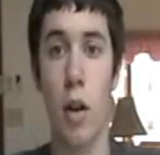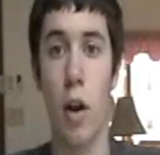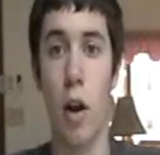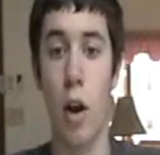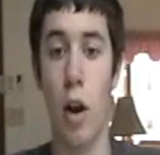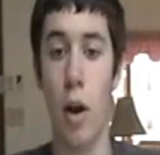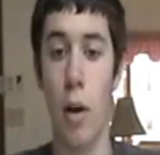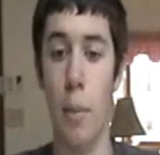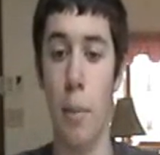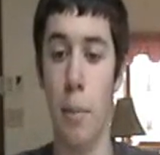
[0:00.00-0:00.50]

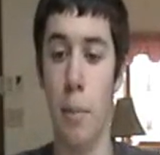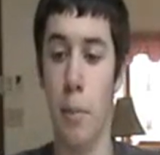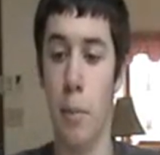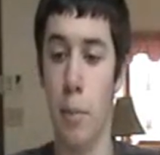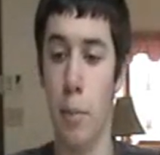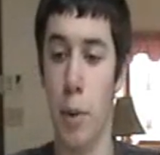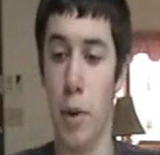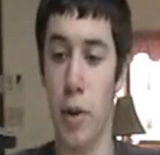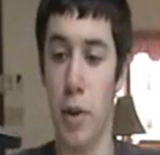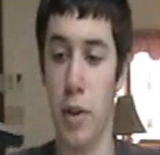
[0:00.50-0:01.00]

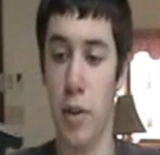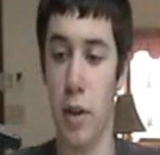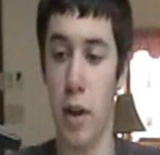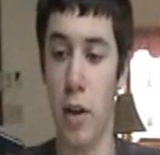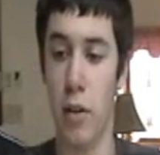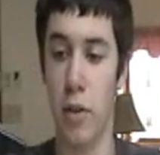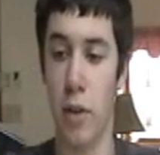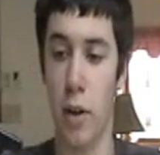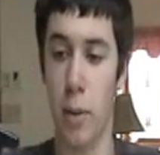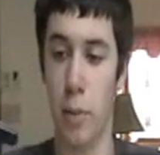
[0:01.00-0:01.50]
But the
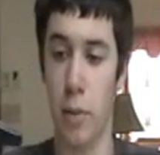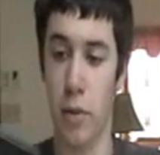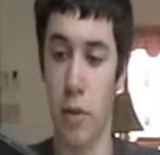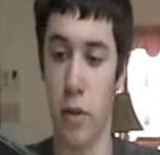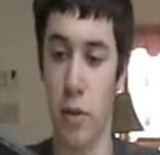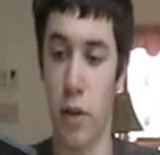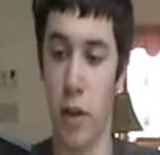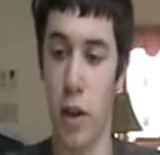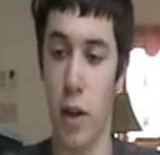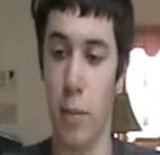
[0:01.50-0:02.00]
entire setup is
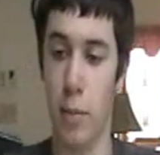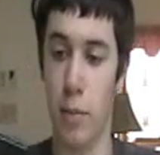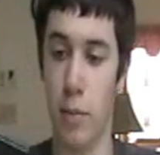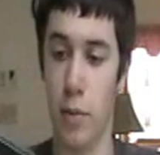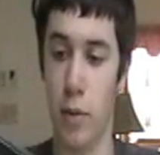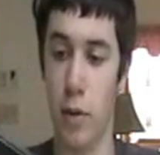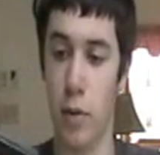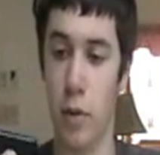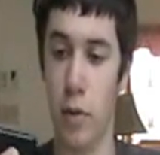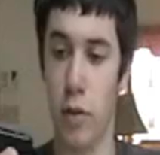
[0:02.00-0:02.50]
the same,
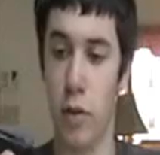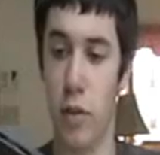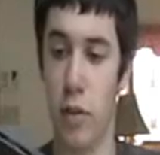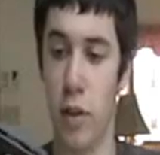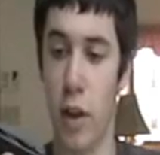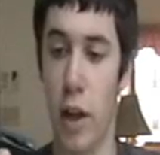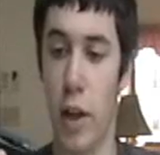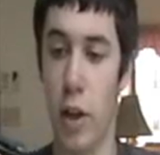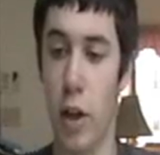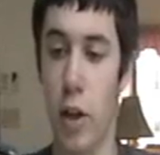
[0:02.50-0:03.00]
so just
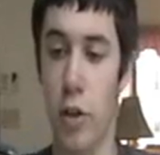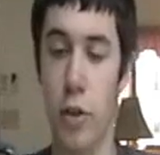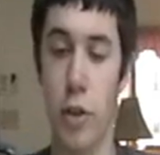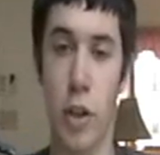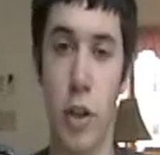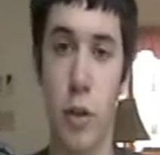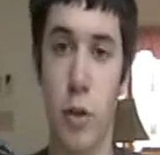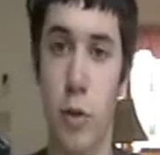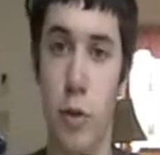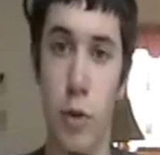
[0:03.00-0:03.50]
slide on. You
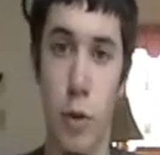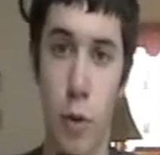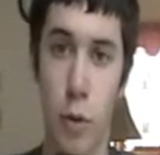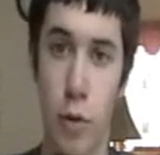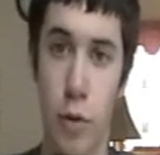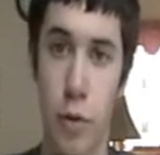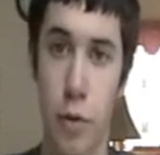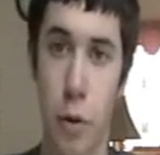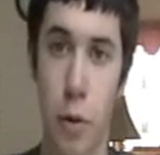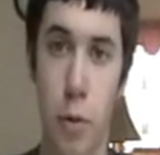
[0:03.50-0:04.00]
can use your
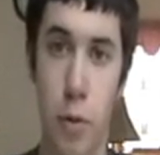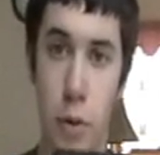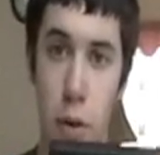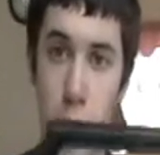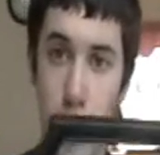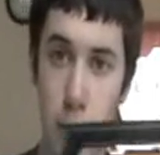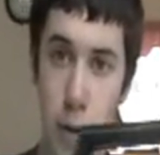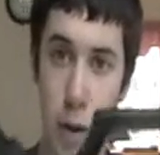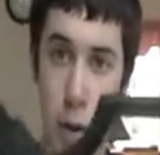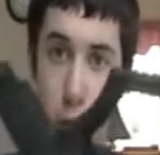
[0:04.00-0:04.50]
old screws
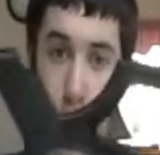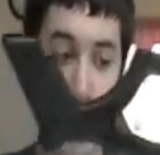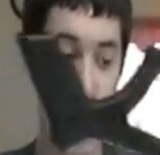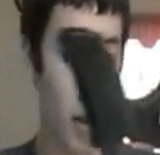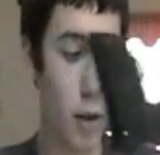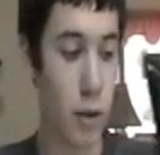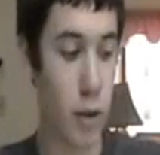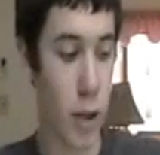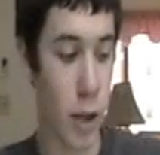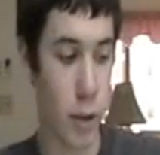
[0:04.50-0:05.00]
and everything.
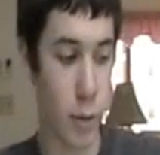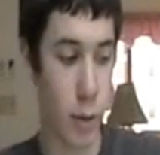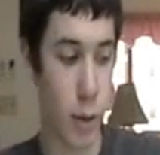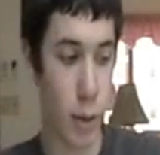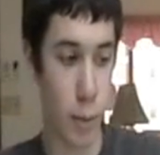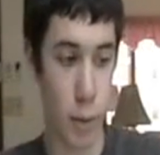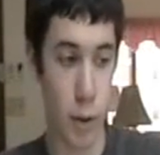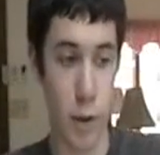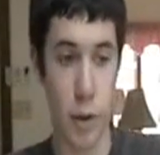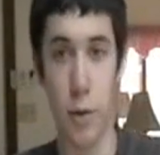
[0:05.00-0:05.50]
So that's what
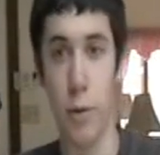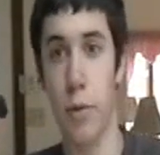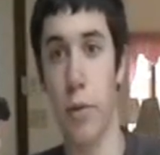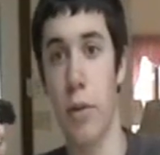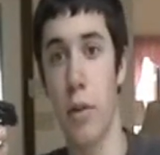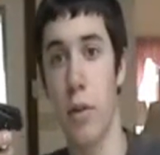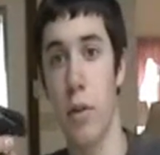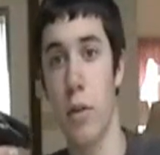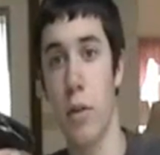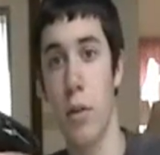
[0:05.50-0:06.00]
I'm going to
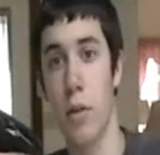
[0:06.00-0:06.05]
use.